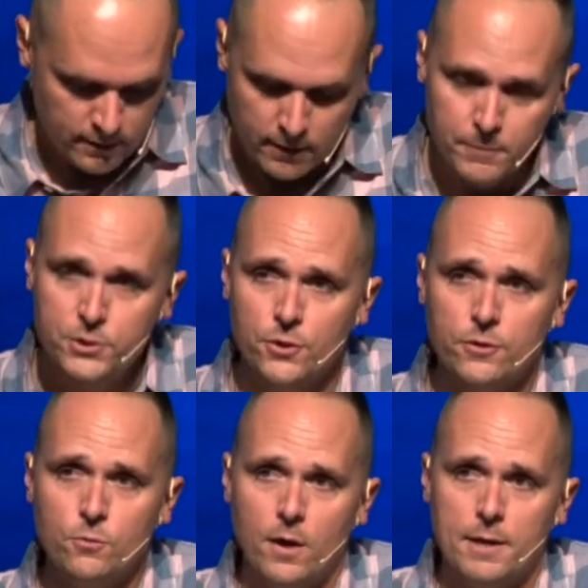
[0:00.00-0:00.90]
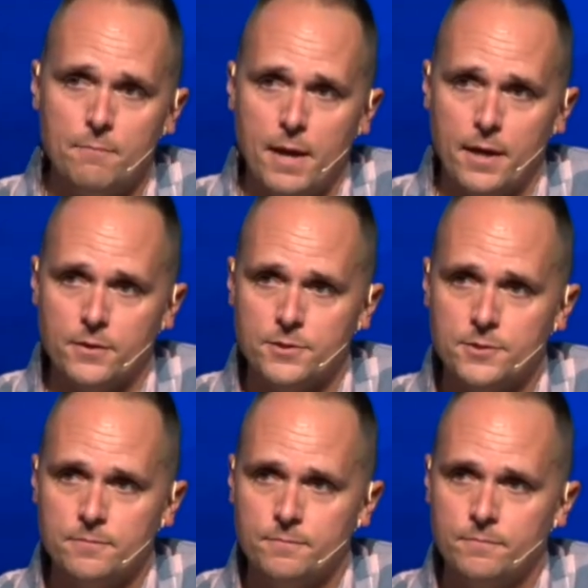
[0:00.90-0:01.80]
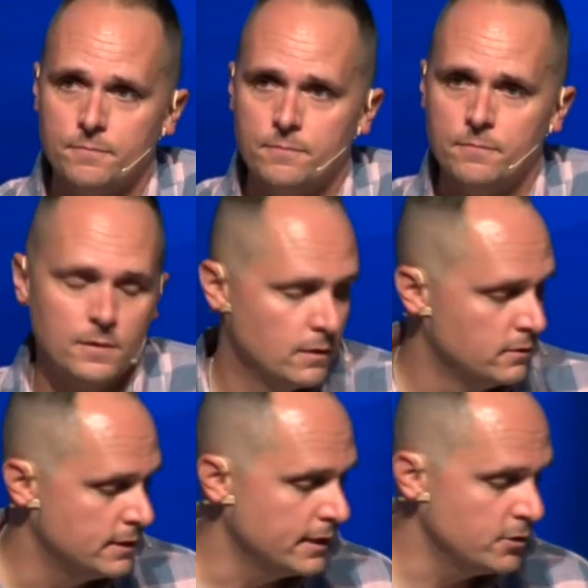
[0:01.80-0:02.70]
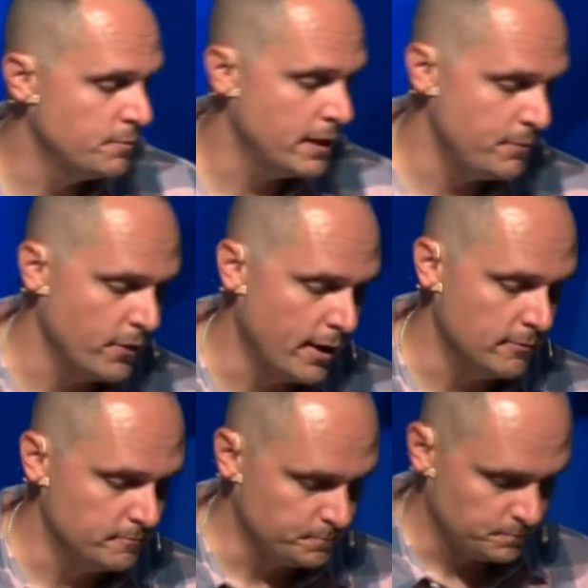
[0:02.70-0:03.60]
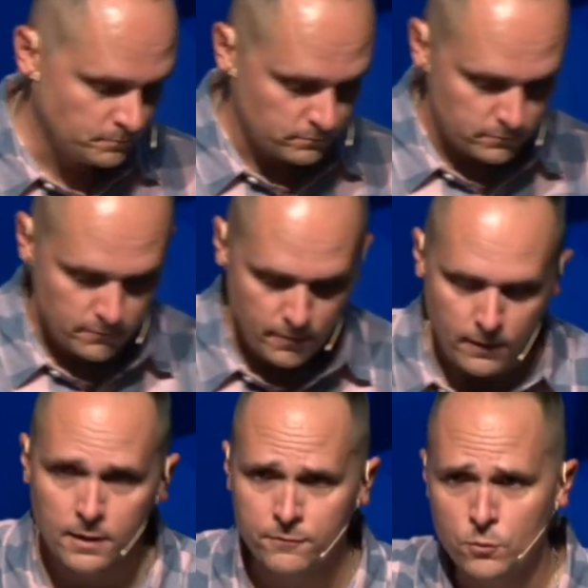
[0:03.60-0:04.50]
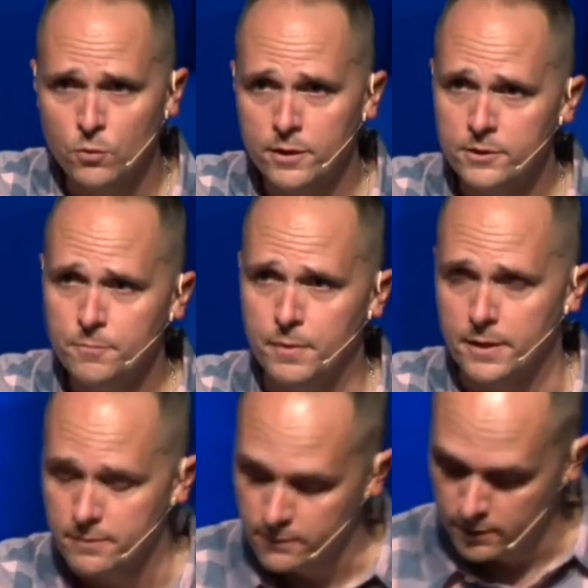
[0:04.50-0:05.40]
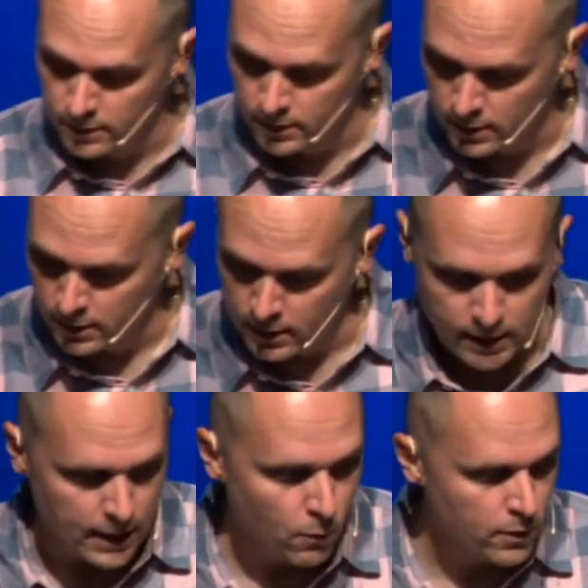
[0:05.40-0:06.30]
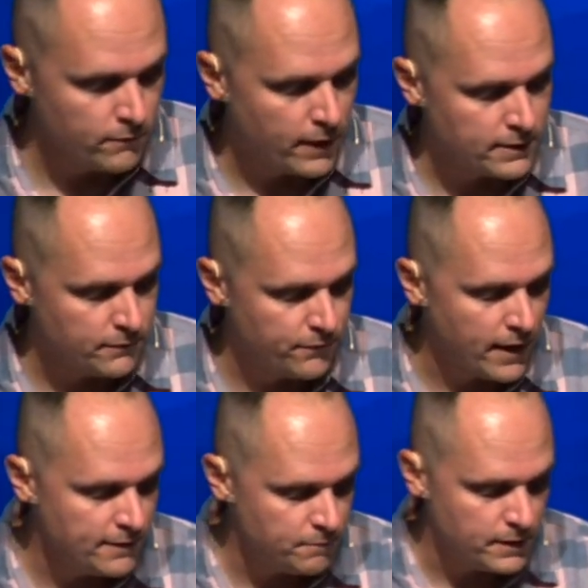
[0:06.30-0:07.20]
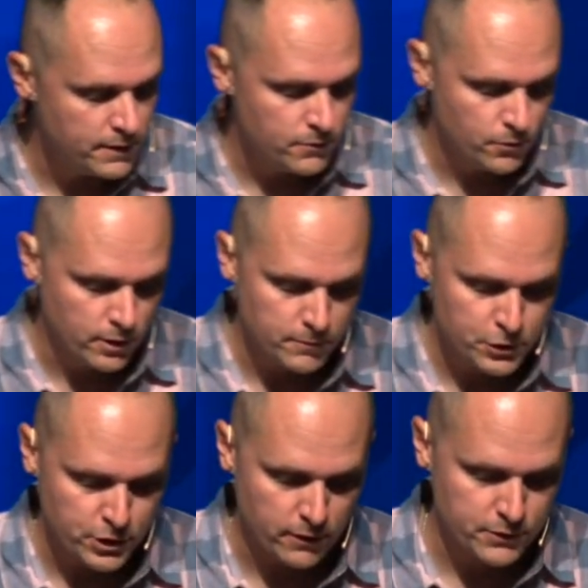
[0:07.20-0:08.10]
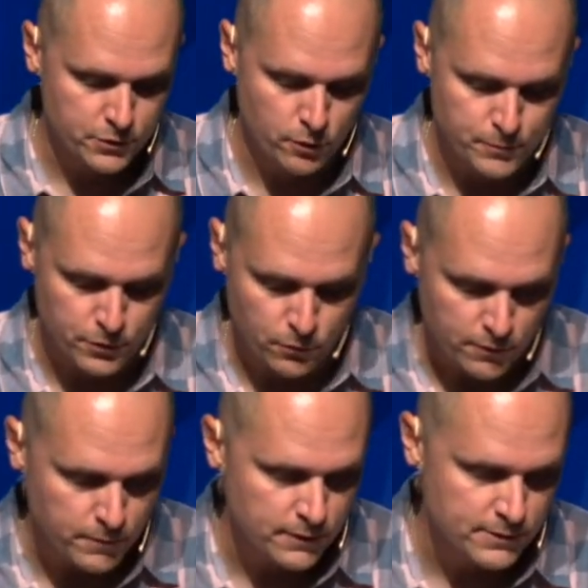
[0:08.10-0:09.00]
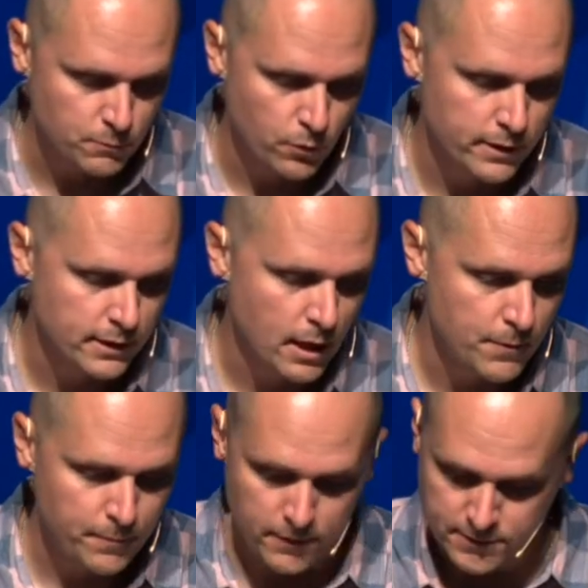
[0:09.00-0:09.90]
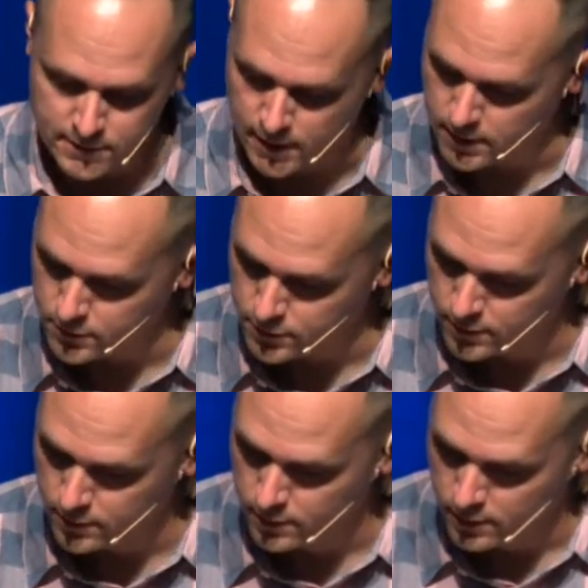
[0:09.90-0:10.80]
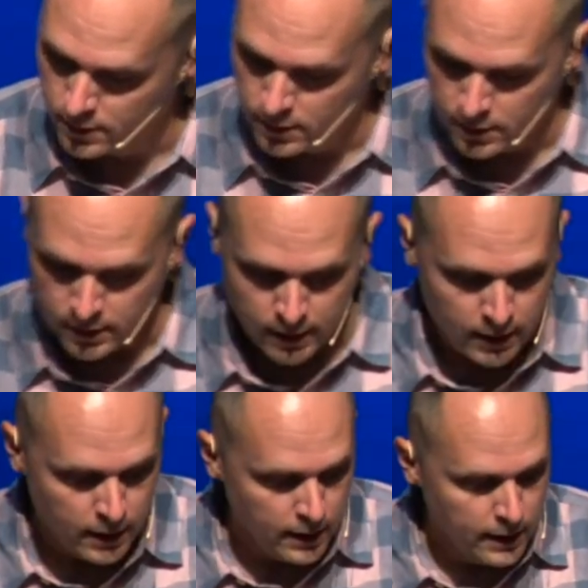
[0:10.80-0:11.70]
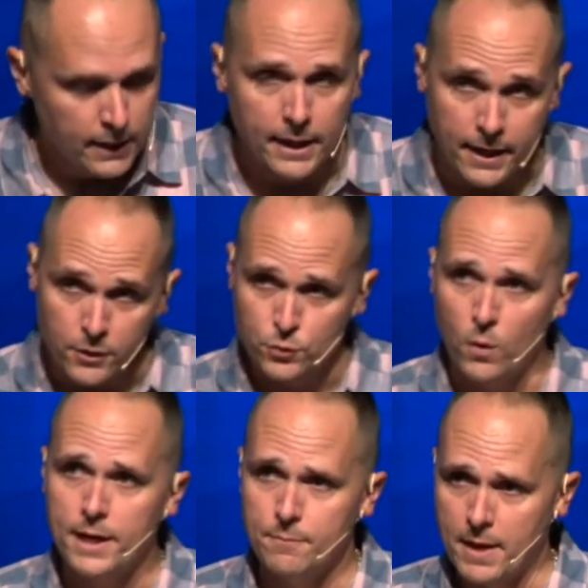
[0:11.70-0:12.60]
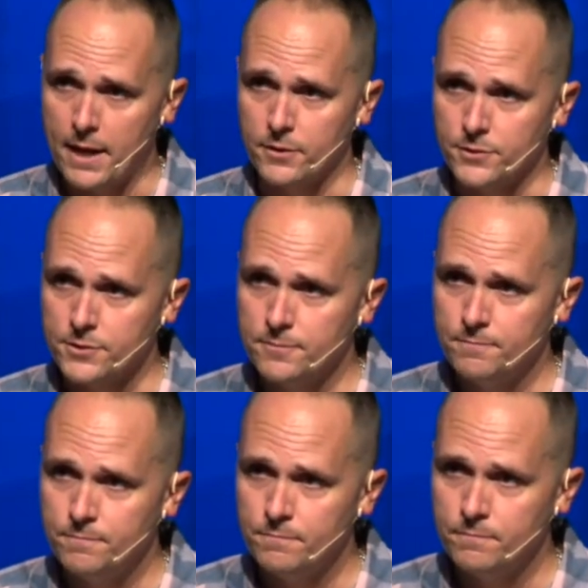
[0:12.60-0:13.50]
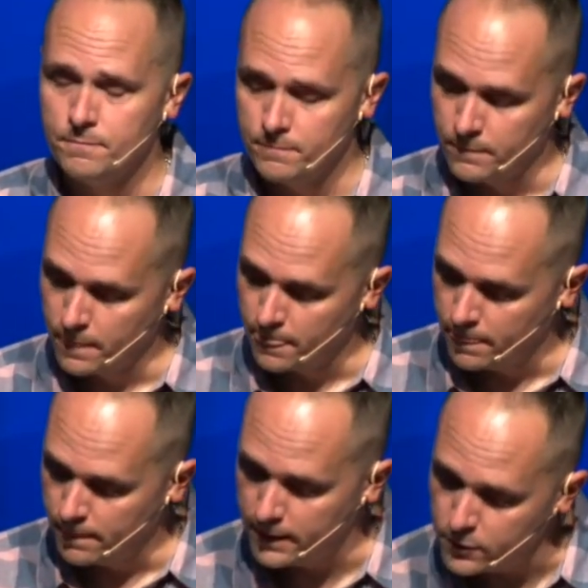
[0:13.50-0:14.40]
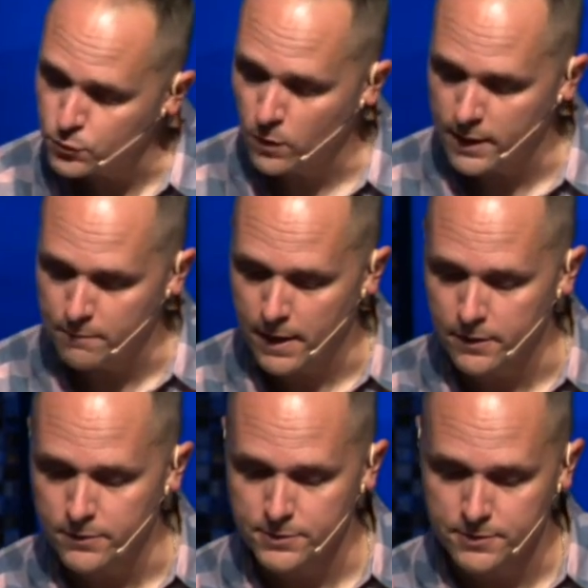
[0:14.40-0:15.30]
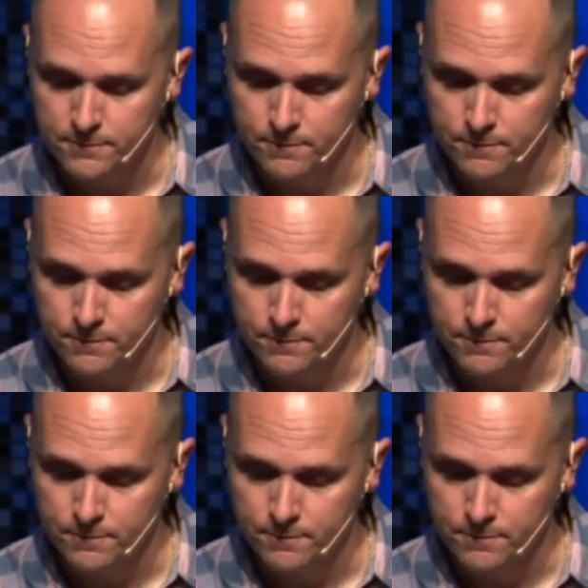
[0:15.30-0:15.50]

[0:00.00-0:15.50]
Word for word: Let me show you why it matters. Take your paper out, if you would, and your pen. And I want to invite the five men who are going to be sharing scripture with me this morning to come up on stage. Here's why it matters. Here's why it matters.